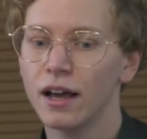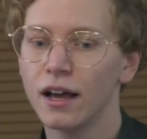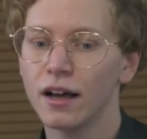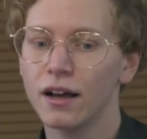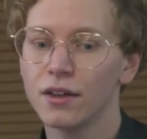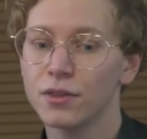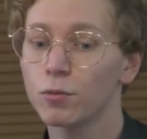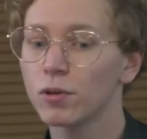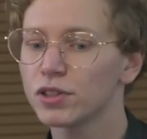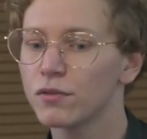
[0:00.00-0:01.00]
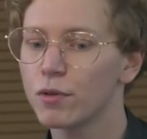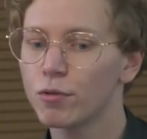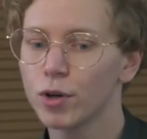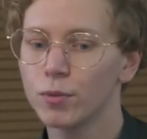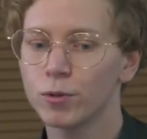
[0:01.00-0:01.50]
Uh, the walls of the
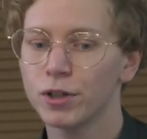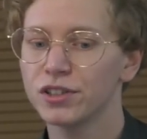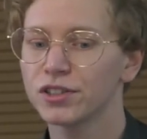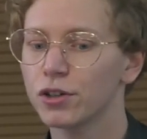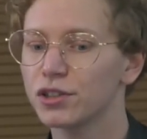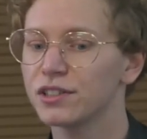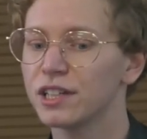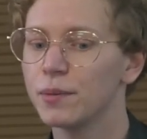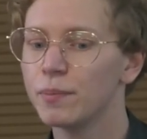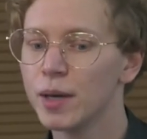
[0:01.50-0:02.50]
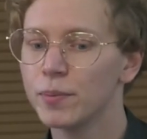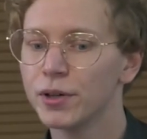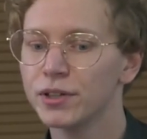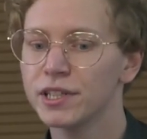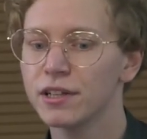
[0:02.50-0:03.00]
room were discordantly
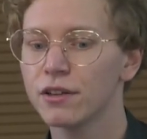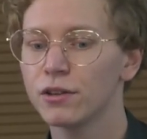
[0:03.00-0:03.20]
papered,